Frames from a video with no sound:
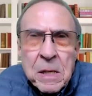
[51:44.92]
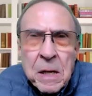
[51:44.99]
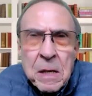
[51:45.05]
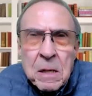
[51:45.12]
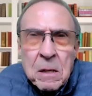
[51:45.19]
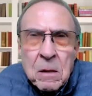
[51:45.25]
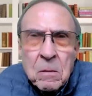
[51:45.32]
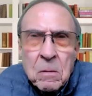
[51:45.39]

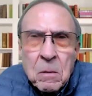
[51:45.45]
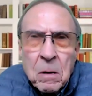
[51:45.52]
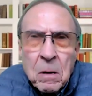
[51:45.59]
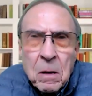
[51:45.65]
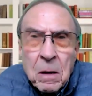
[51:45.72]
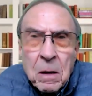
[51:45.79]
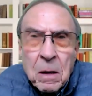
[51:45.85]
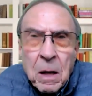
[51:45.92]
sid
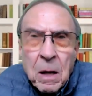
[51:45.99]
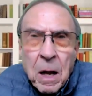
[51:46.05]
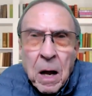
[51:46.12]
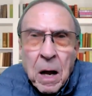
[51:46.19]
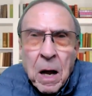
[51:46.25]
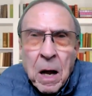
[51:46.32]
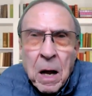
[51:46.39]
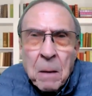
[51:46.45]

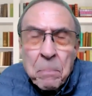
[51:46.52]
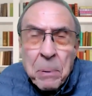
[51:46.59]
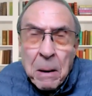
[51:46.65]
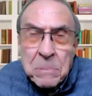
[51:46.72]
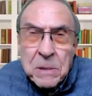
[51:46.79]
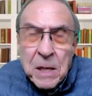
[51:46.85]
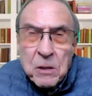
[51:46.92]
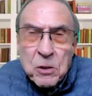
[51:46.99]
uh,
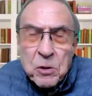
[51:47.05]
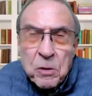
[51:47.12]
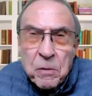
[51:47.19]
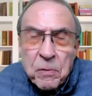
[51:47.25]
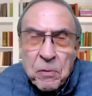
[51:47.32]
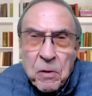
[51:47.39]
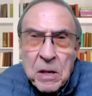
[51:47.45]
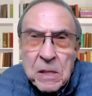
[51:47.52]
perhaps i should
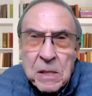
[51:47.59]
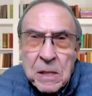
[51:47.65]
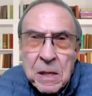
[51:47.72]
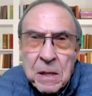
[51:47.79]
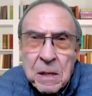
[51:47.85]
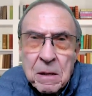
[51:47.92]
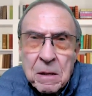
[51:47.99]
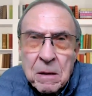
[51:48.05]
have phrased
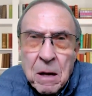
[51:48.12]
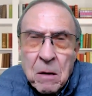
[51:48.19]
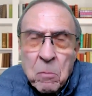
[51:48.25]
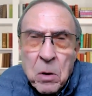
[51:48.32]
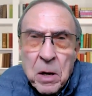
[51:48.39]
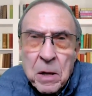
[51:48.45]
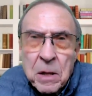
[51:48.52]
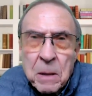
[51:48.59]
it that
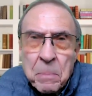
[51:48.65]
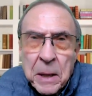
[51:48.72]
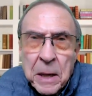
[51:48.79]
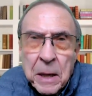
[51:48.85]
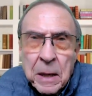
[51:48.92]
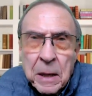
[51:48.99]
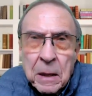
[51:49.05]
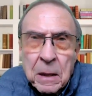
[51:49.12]
way at the
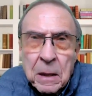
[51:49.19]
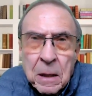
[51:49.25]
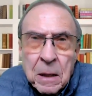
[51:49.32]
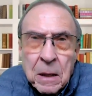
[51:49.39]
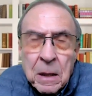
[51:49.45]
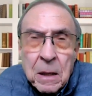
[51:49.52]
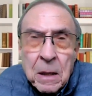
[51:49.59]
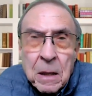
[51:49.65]
beginning
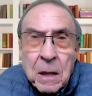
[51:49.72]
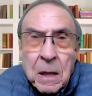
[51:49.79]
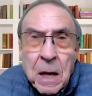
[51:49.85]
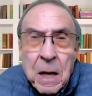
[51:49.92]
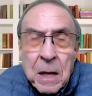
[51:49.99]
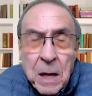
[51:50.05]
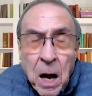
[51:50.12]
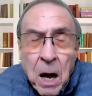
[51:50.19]

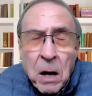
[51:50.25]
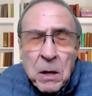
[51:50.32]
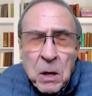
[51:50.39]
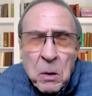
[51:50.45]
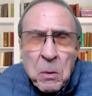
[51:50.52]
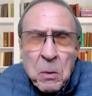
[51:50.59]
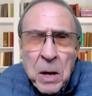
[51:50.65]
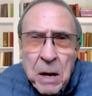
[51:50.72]
are
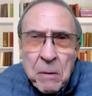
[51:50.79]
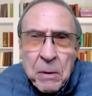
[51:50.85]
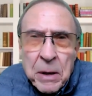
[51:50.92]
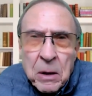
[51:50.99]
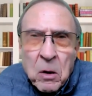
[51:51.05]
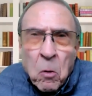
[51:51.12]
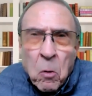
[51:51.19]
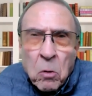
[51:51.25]
you
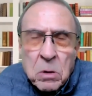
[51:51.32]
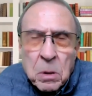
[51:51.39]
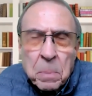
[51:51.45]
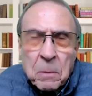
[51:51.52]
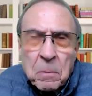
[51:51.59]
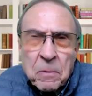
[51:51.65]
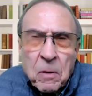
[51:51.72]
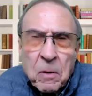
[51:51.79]
hearing
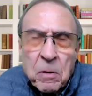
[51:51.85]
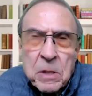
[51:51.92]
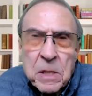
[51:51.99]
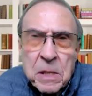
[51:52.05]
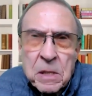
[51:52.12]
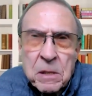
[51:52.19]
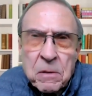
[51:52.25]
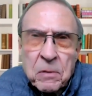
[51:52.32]
audible
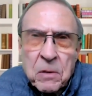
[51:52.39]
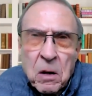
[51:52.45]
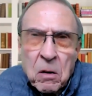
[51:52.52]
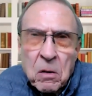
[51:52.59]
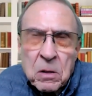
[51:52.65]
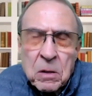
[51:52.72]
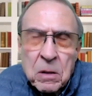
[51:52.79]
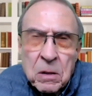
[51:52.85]
voices of
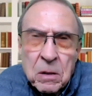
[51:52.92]
God?